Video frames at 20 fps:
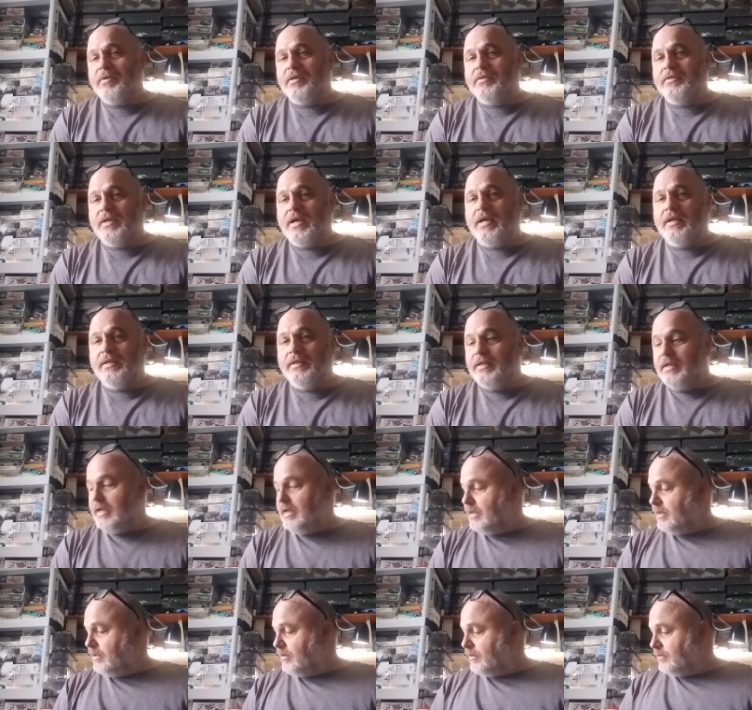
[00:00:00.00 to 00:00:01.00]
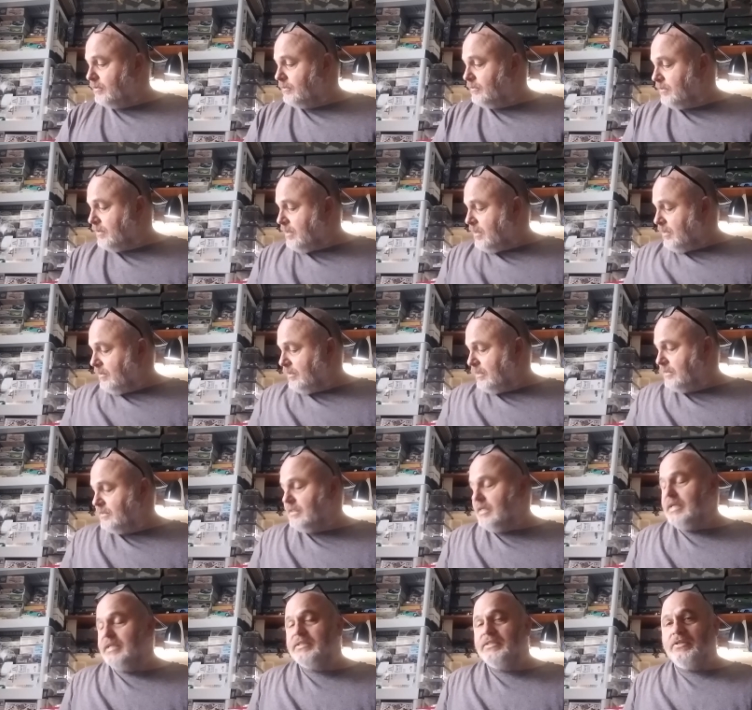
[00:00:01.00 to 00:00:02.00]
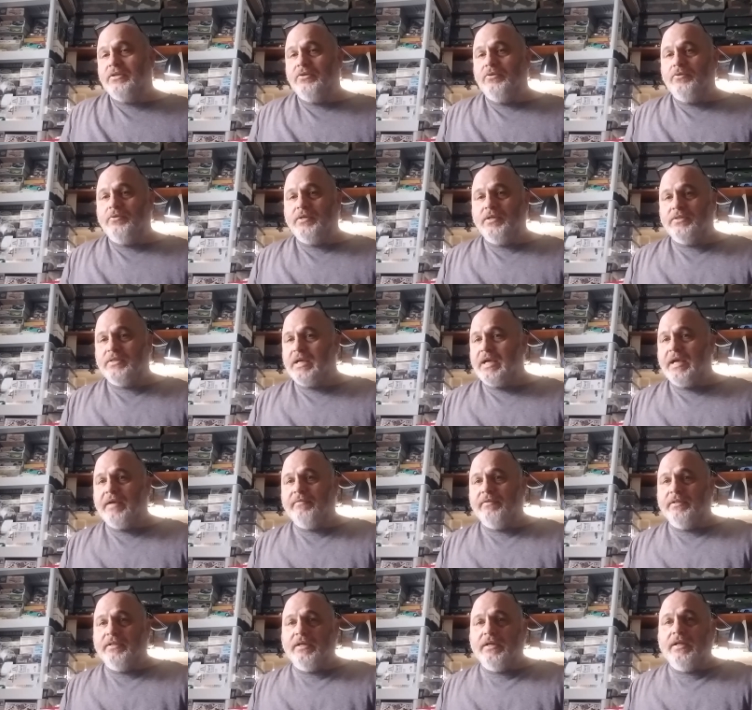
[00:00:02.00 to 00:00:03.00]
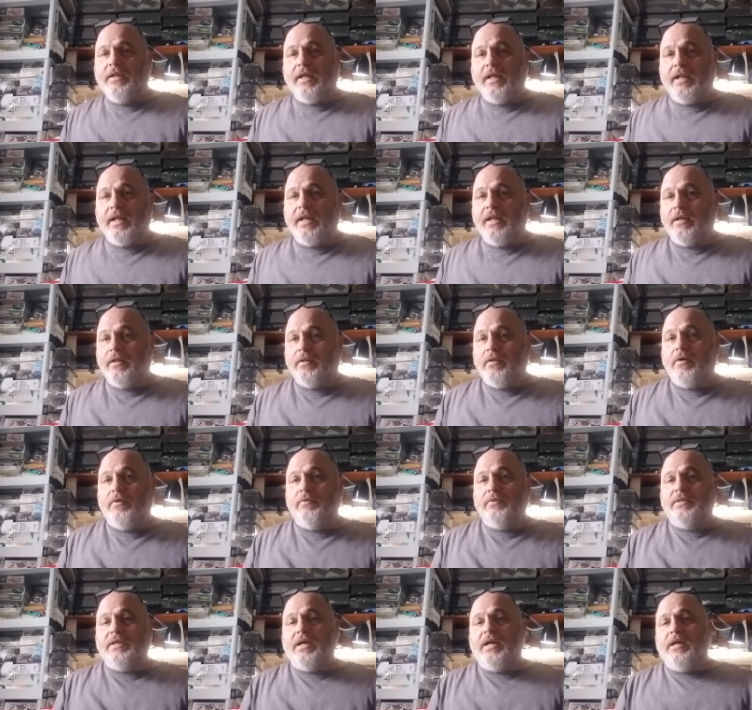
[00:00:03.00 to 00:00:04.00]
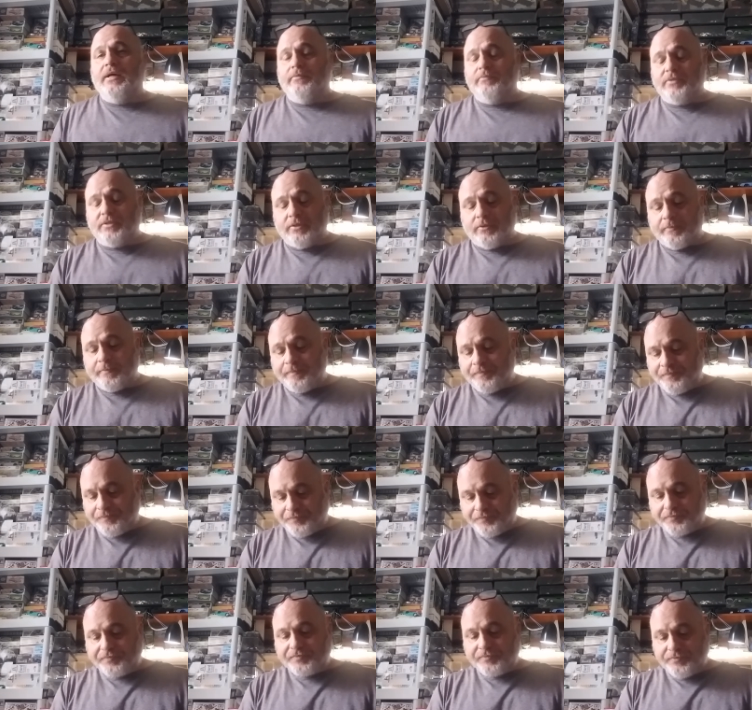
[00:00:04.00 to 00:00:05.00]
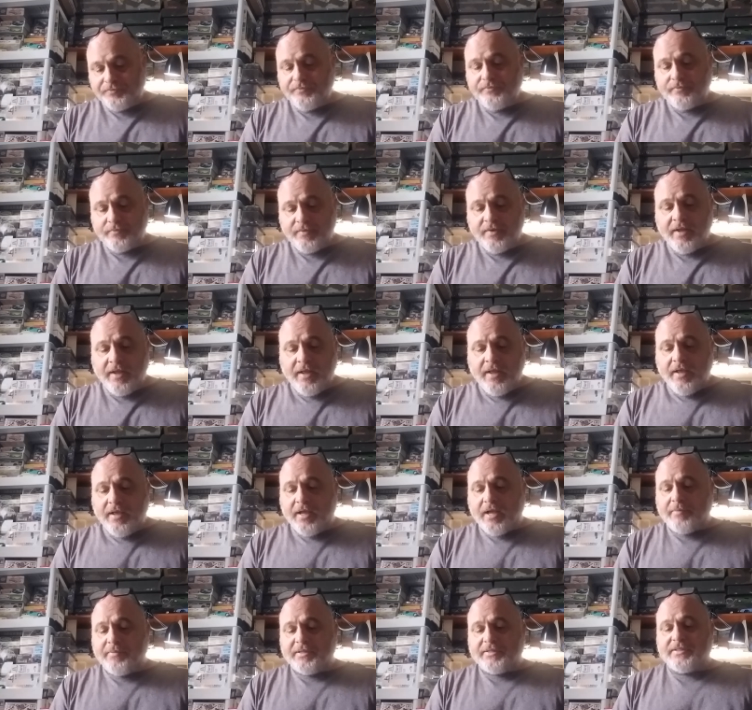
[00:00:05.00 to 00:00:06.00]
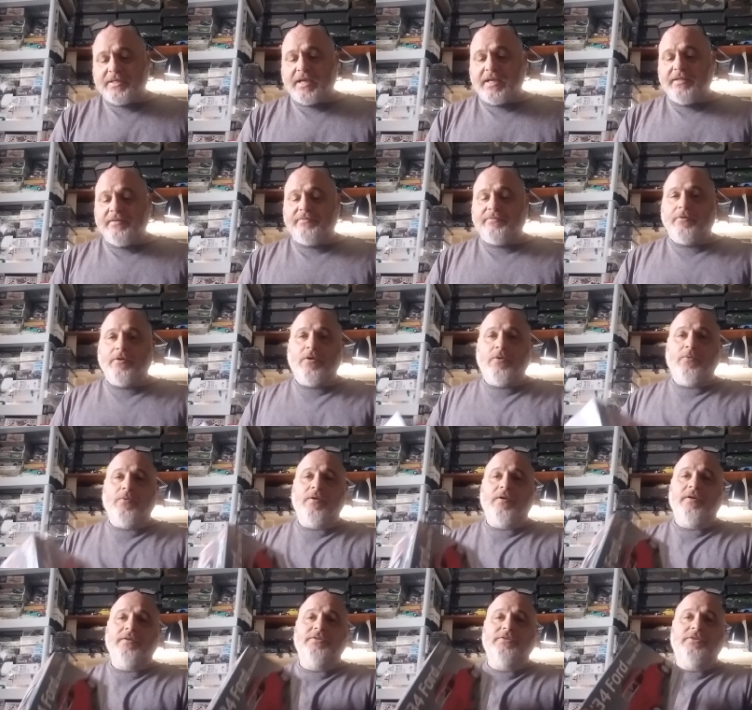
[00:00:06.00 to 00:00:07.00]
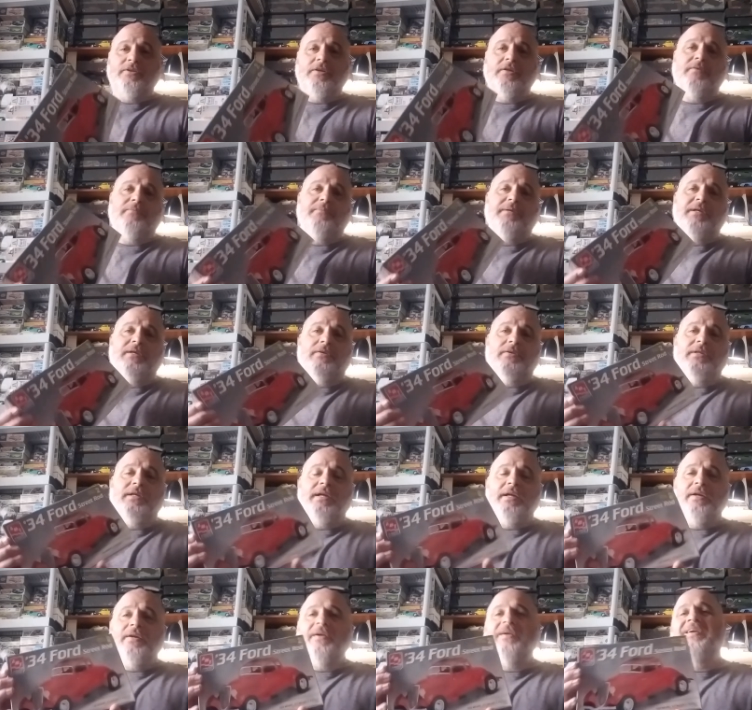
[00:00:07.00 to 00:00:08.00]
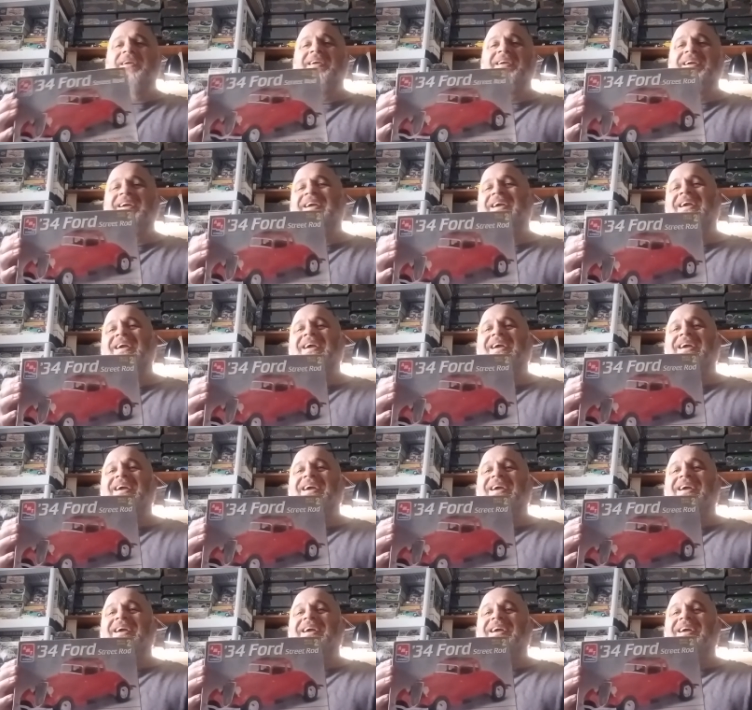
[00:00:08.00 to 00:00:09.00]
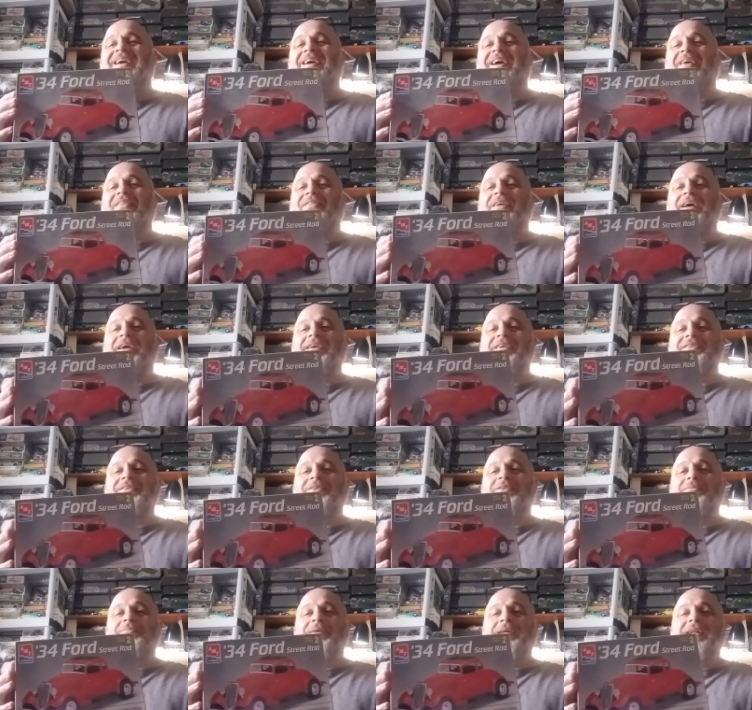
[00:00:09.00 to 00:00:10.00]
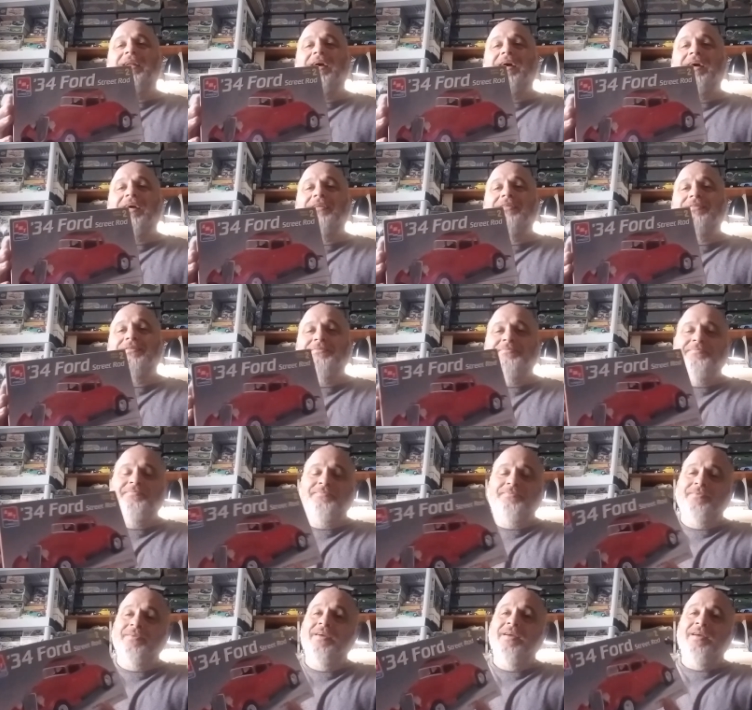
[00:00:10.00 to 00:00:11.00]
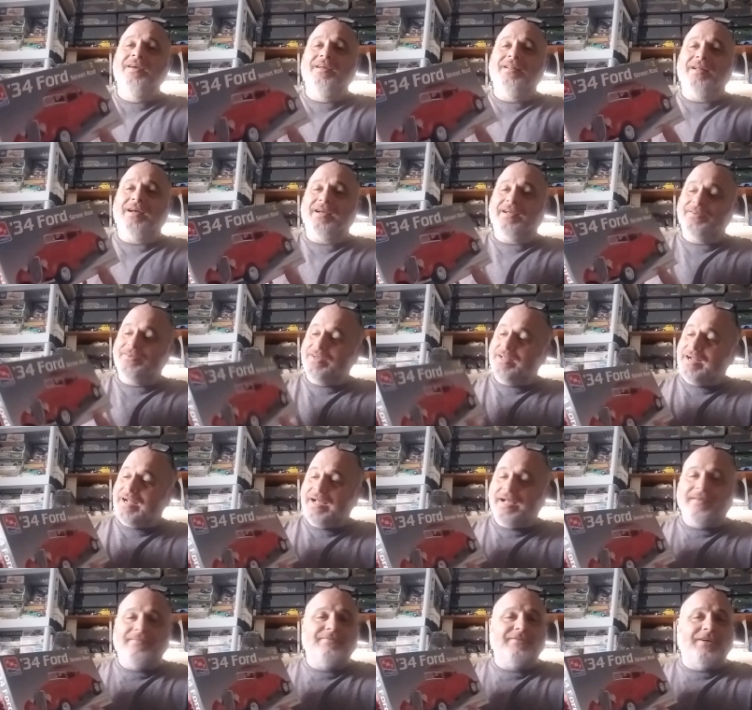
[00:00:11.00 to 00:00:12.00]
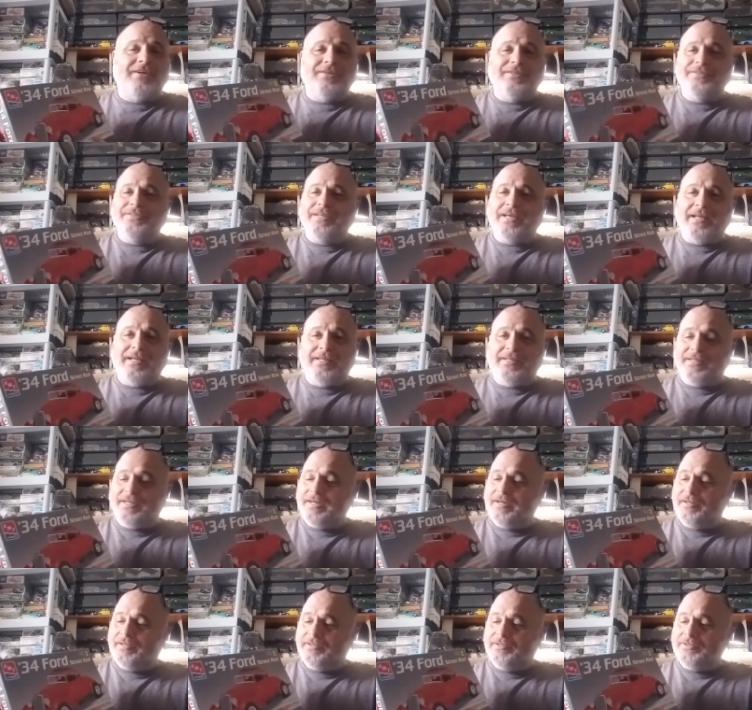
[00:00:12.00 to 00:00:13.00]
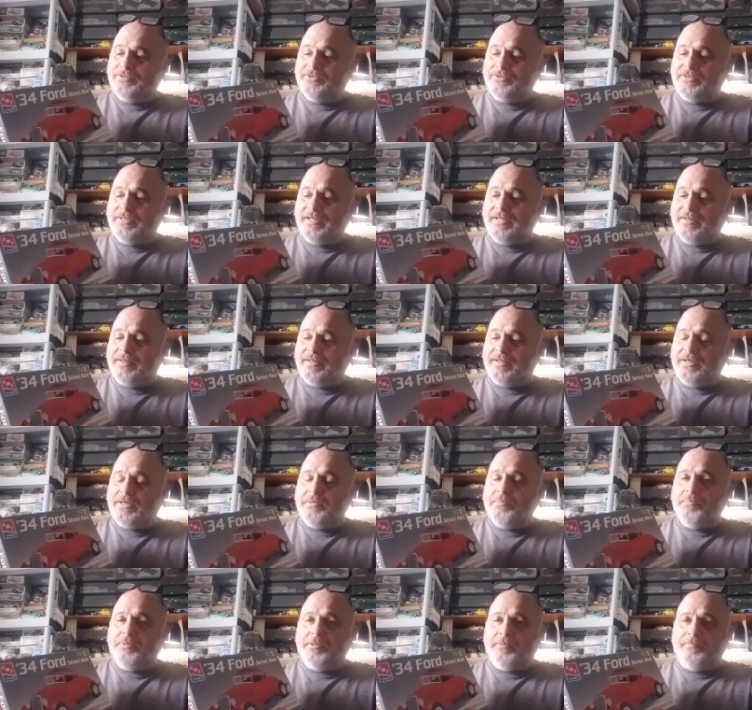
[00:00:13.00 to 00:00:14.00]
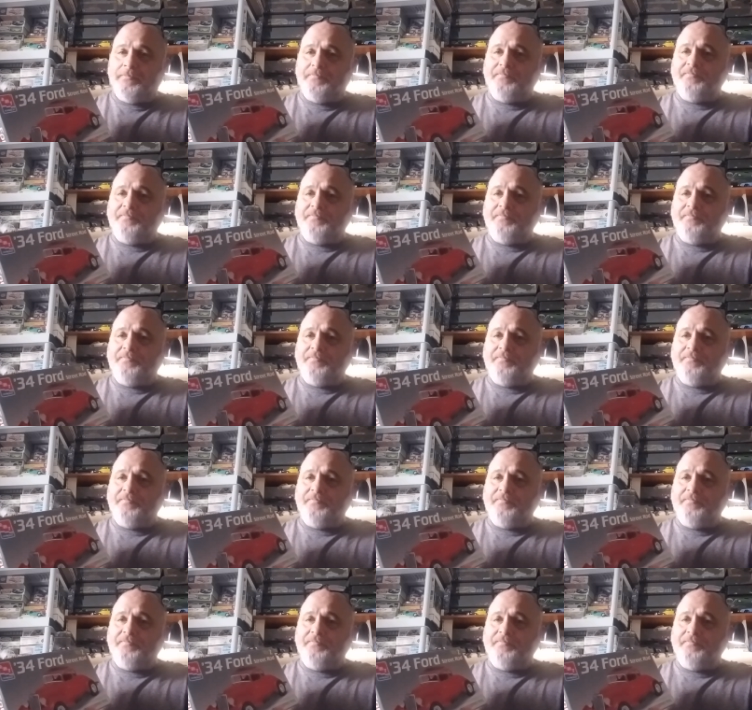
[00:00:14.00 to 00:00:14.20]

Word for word: excited to get on these next two because I haven't done any in a long time. So I'm excited for old Ronster build here. That thing is going to be nice. Like I said, I have not decided colors or anything, but